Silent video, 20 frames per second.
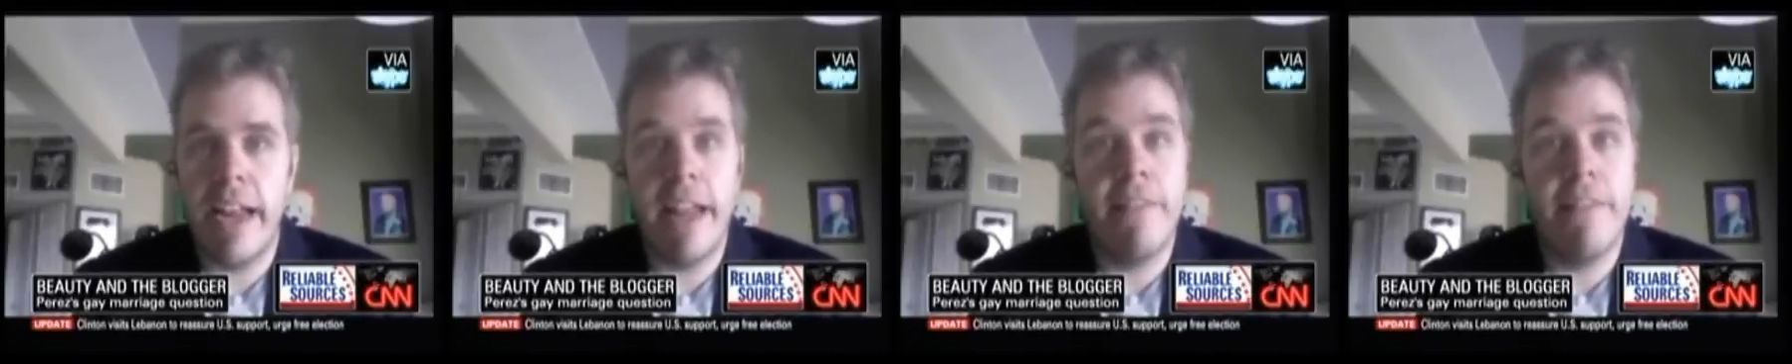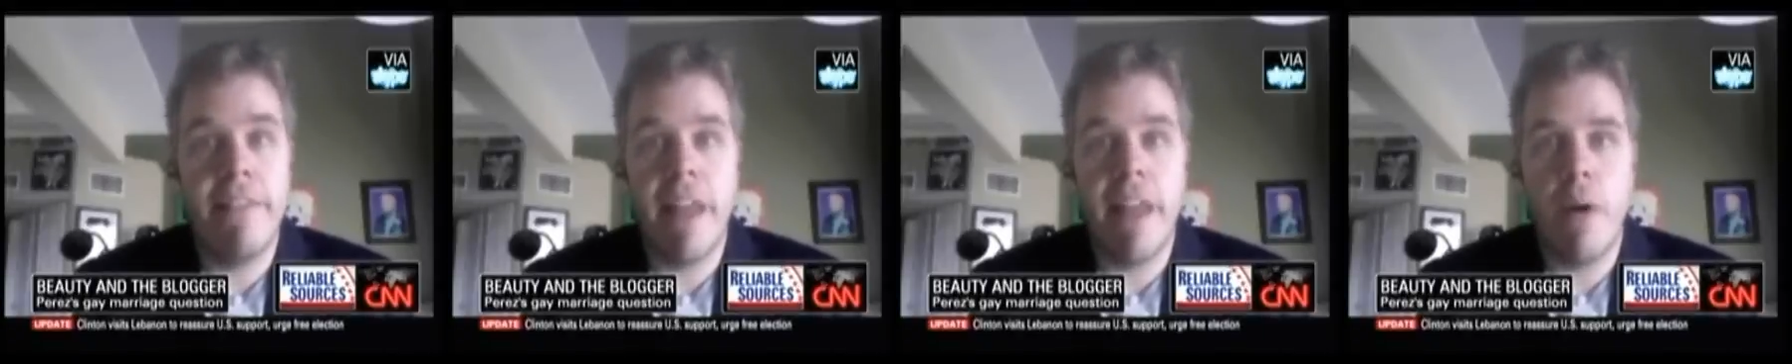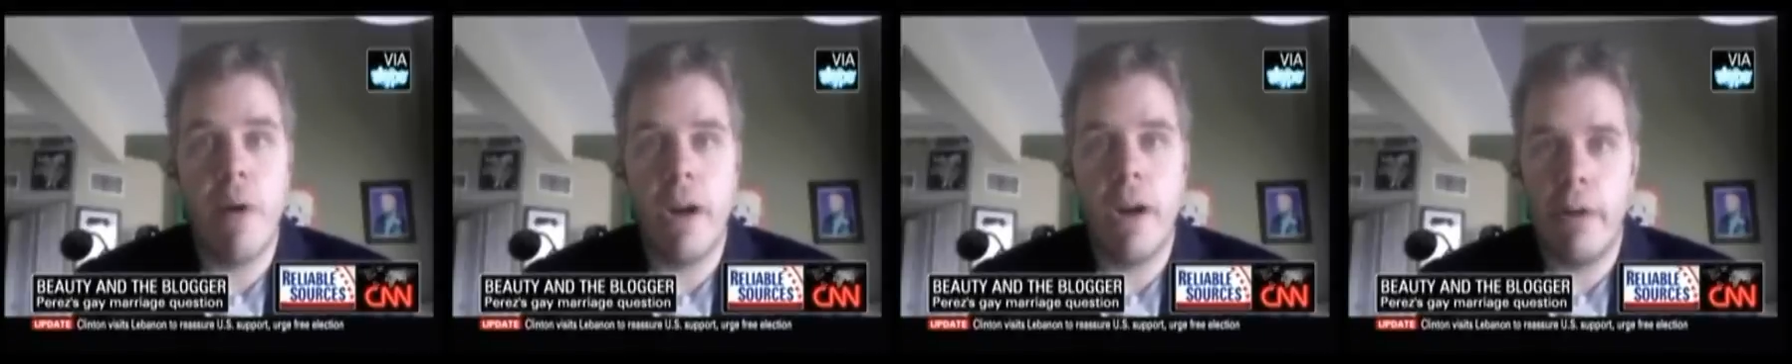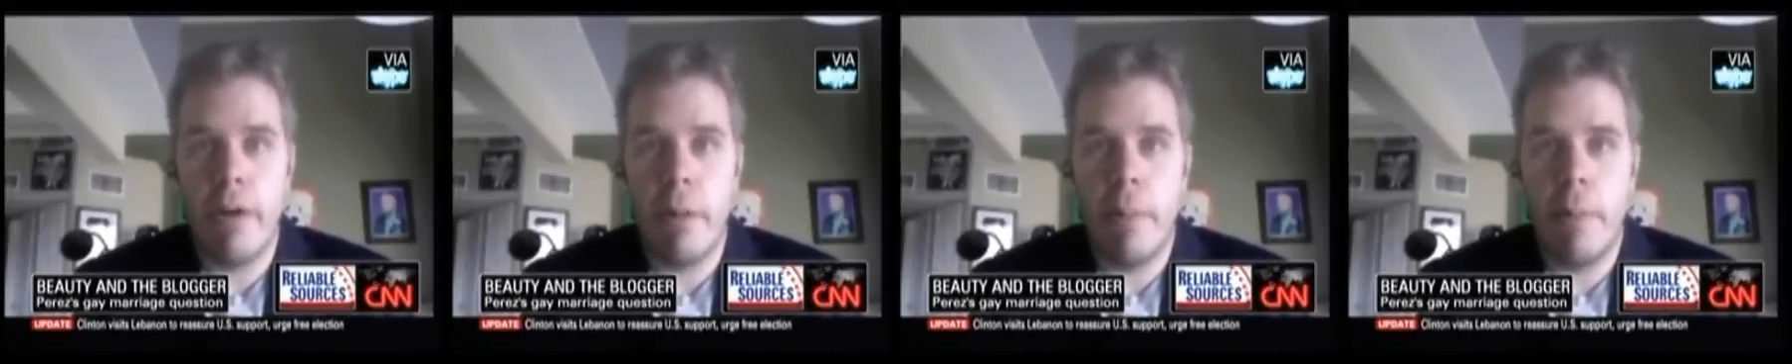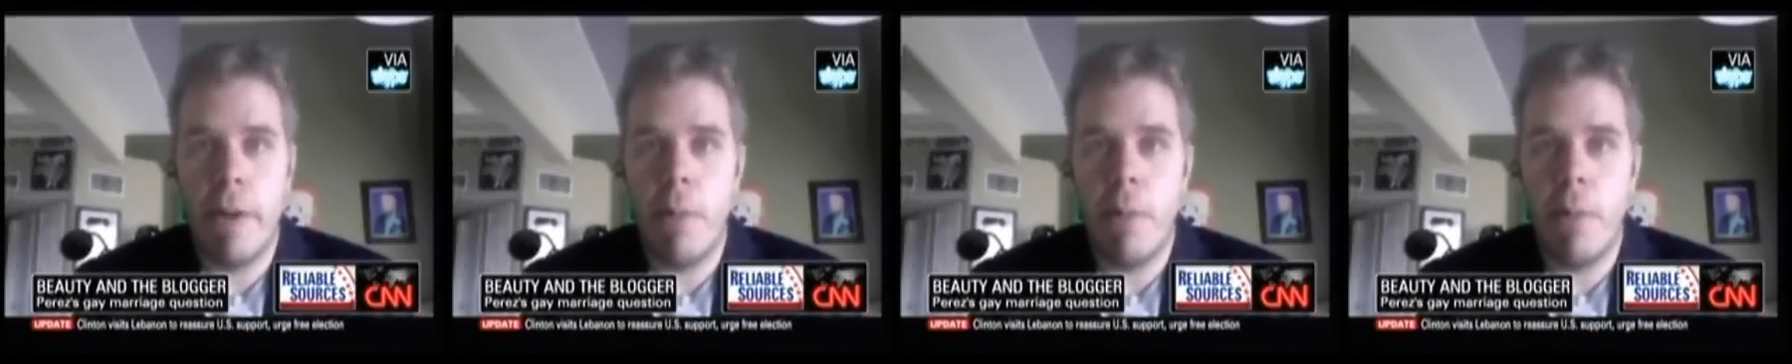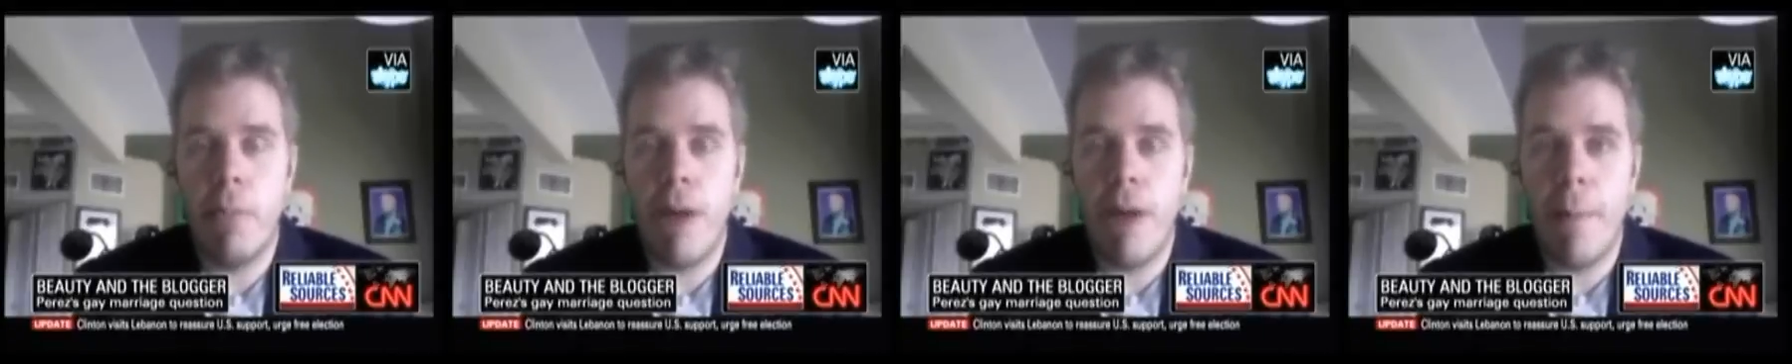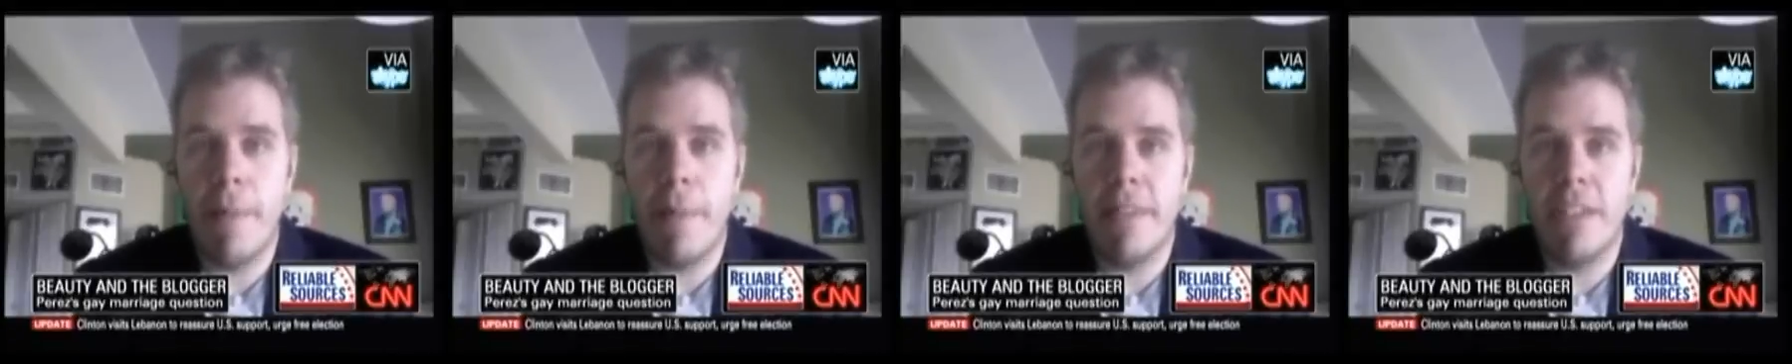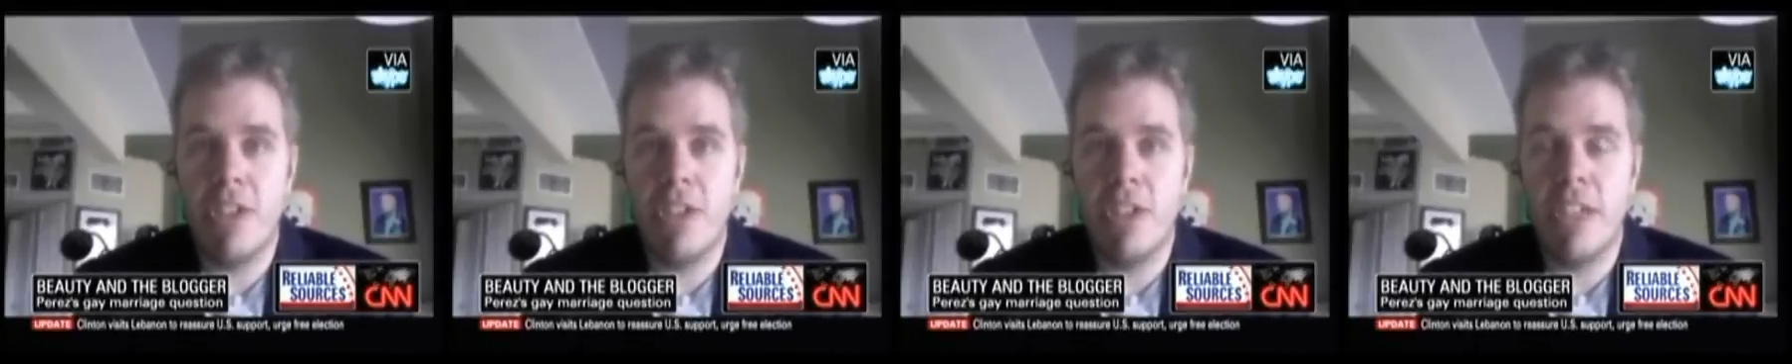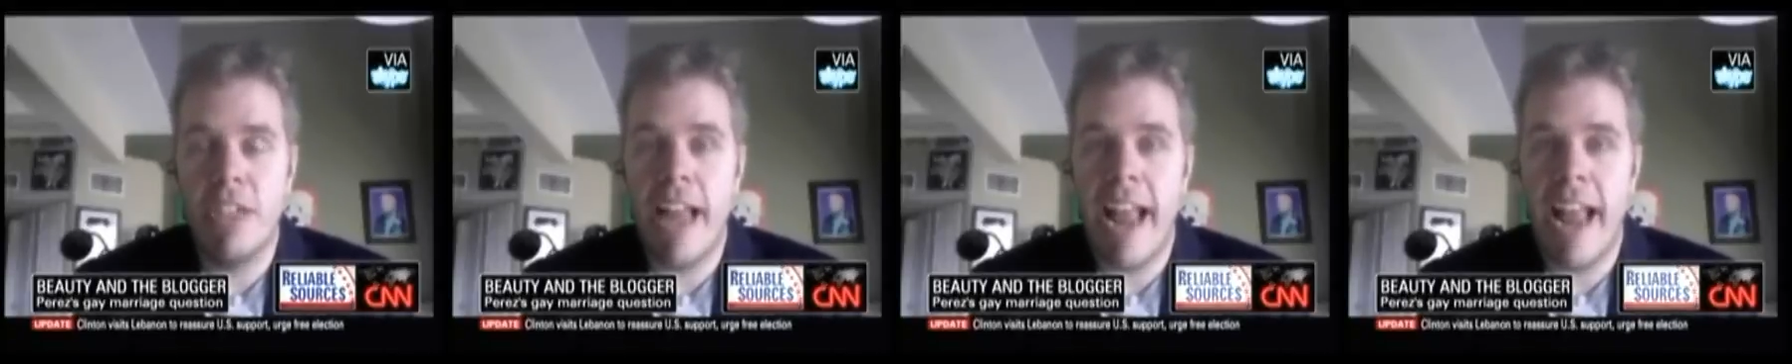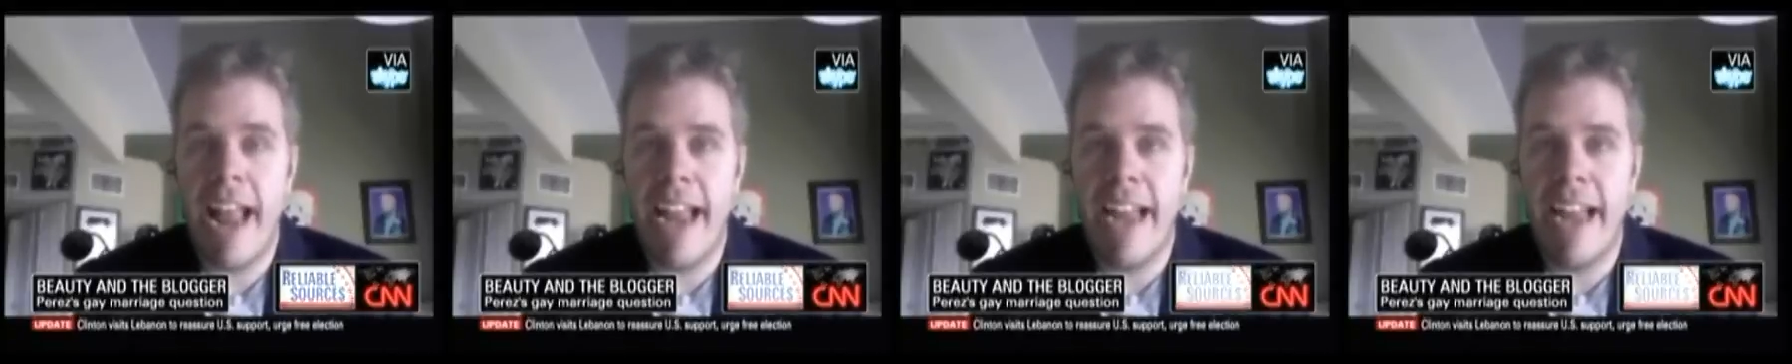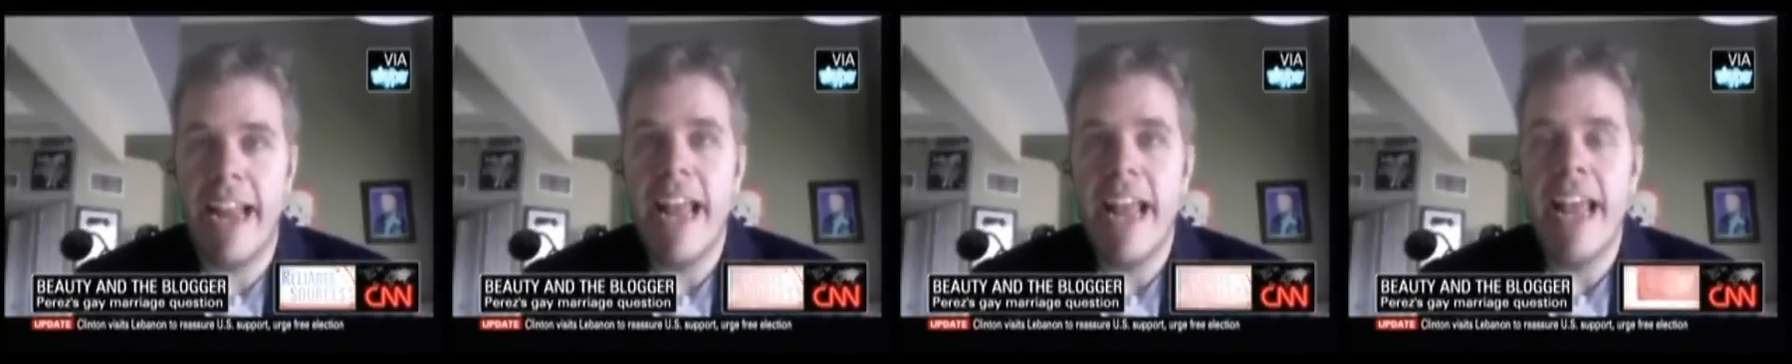they want to repeal Proposition 8.